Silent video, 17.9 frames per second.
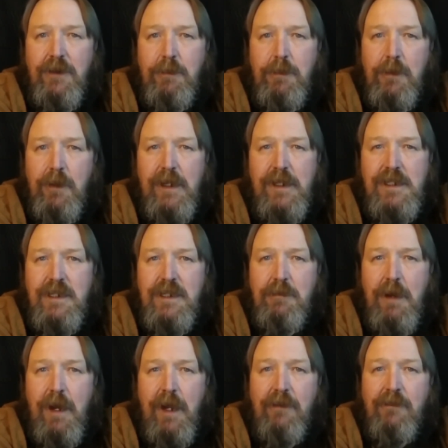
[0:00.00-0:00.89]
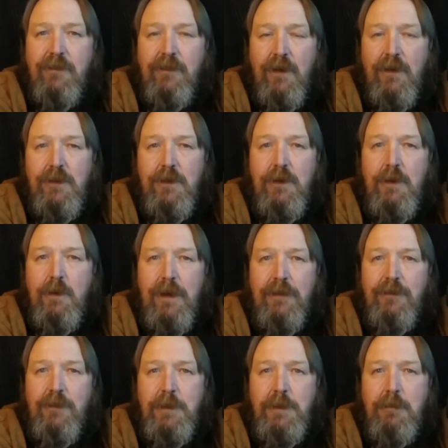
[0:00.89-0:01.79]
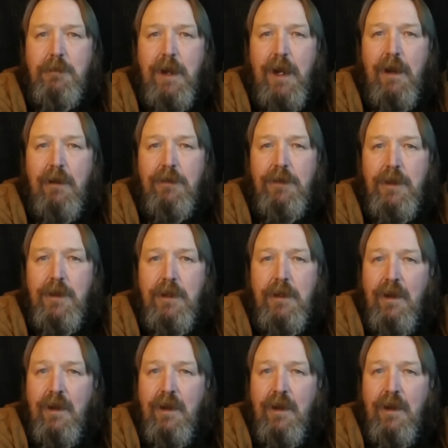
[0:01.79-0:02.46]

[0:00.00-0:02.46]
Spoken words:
place the mic further away from your mouth